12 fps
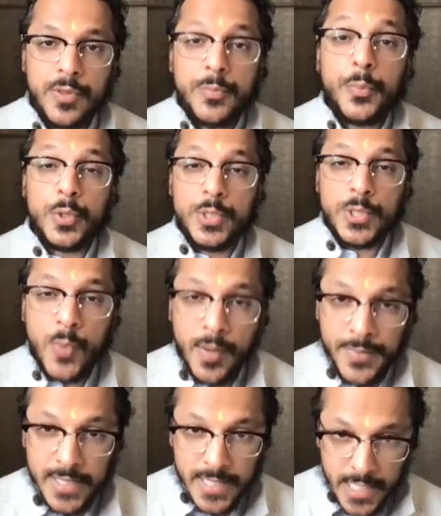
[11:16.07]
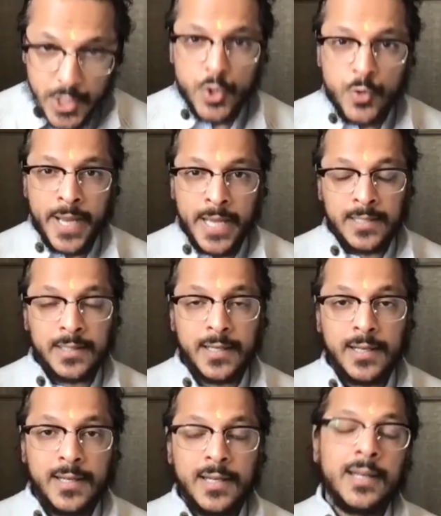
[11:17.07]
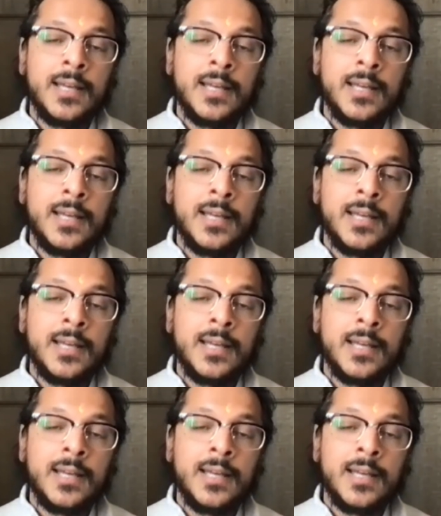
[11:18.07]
with Puja Swami Tejo Mayananda,